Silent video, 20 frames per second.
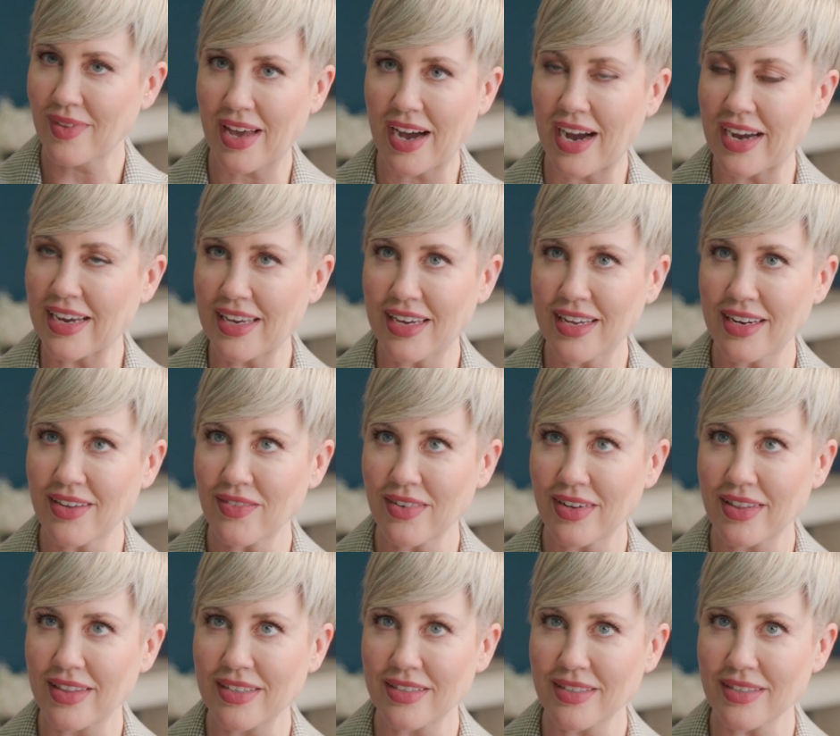I can't
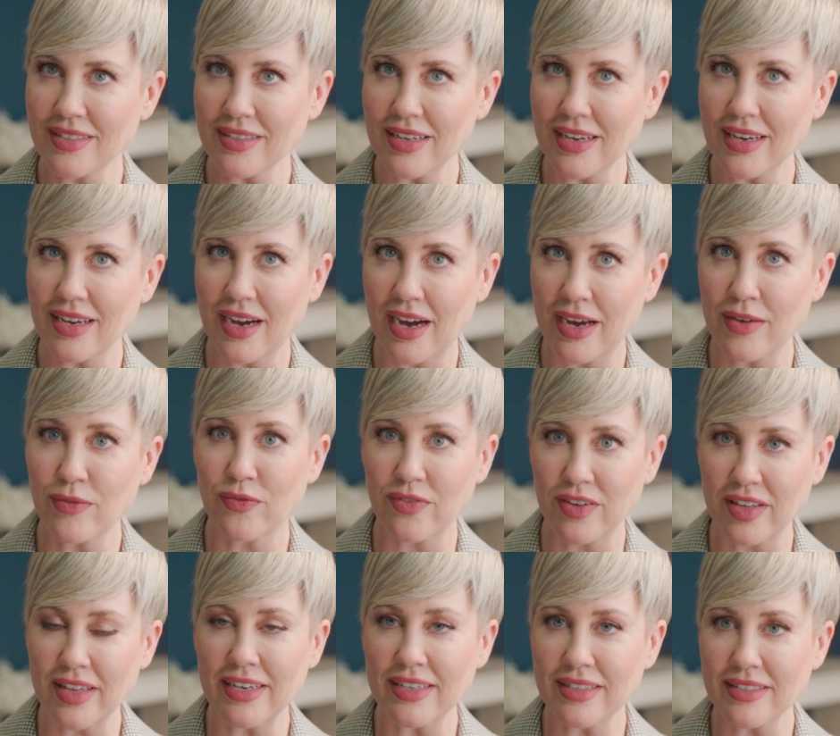even, this is like, I
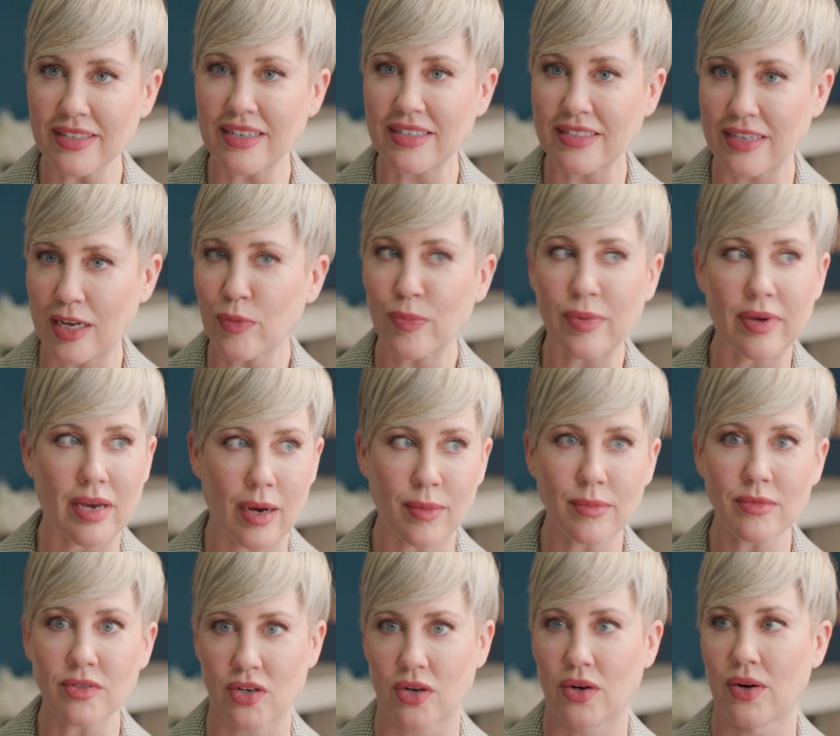feel like it's like Death
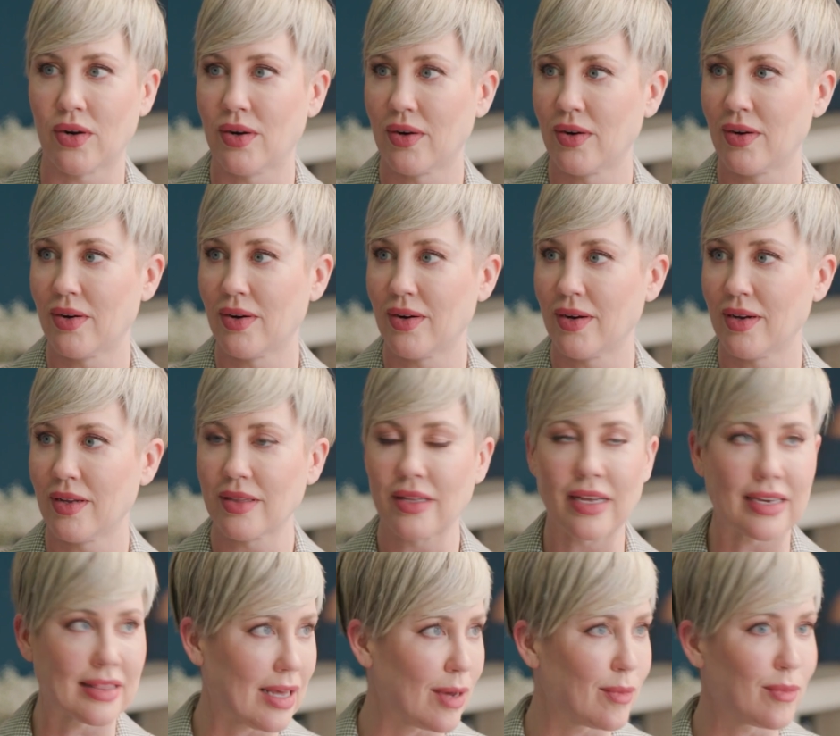Becomes Her.
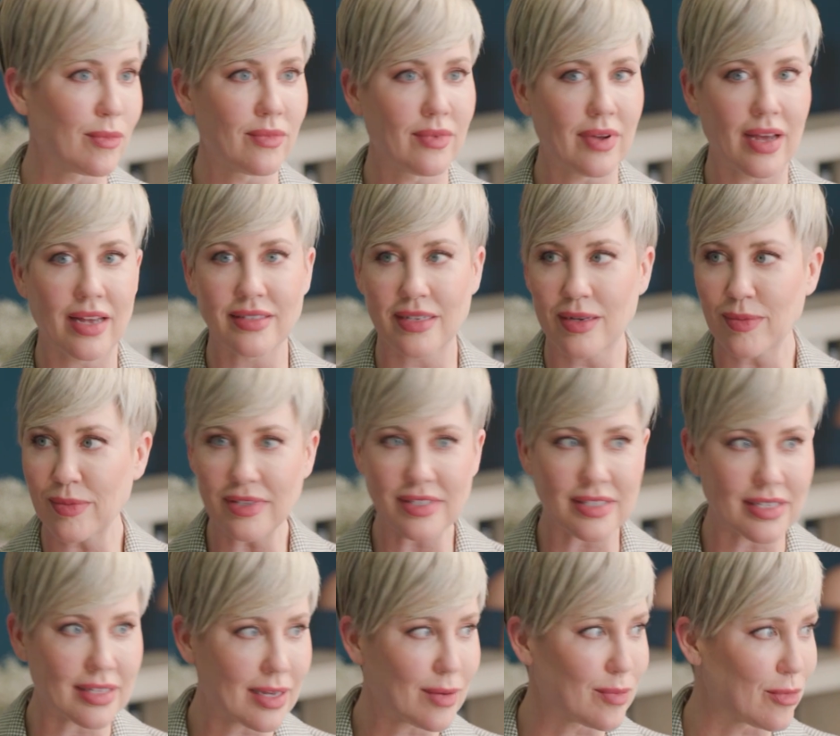Like that, has anybody
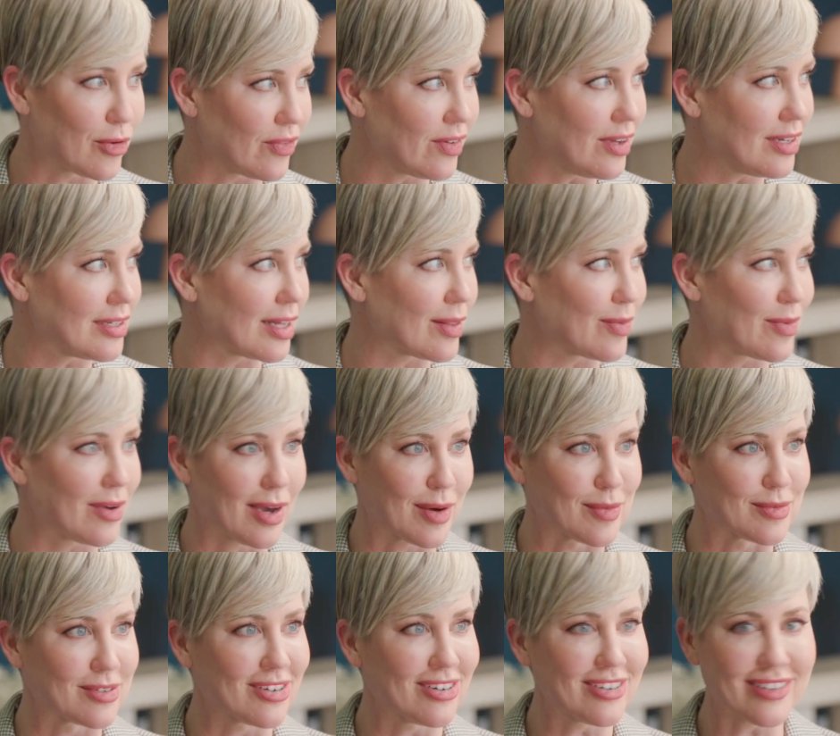seen that movie, Death
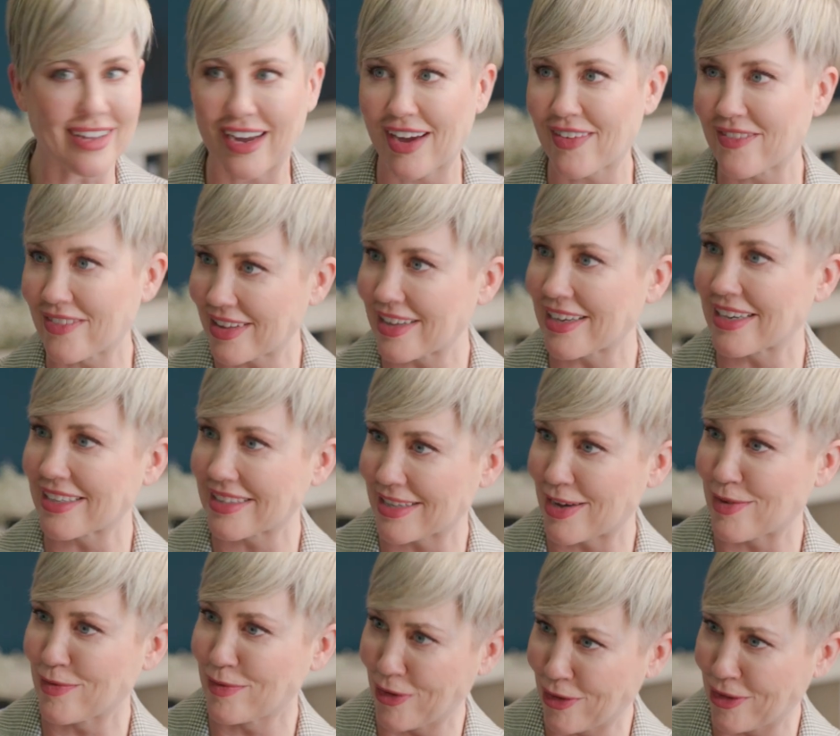Becomes Her? Like, I feel like it's
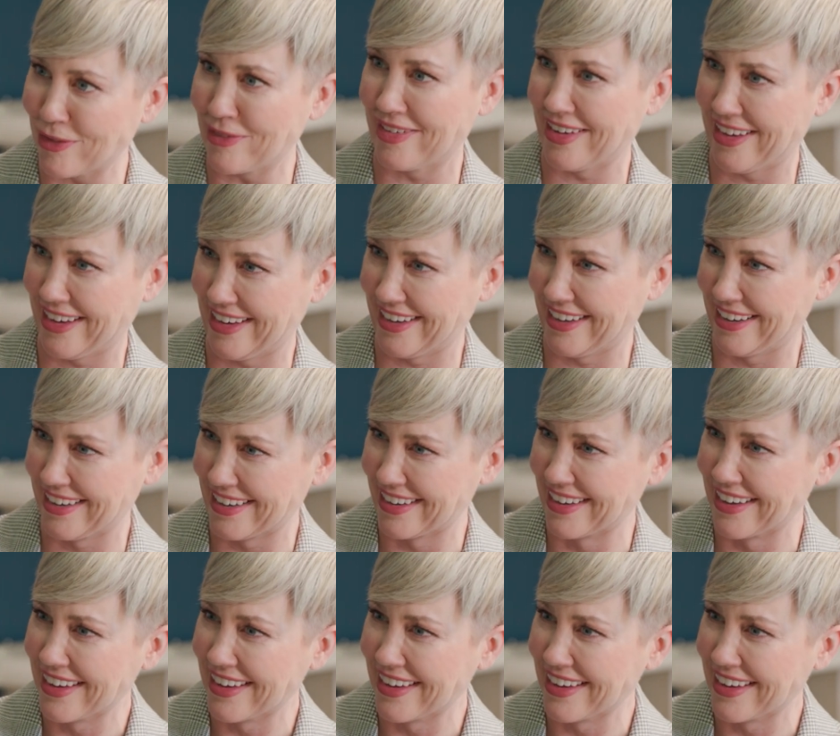that movie.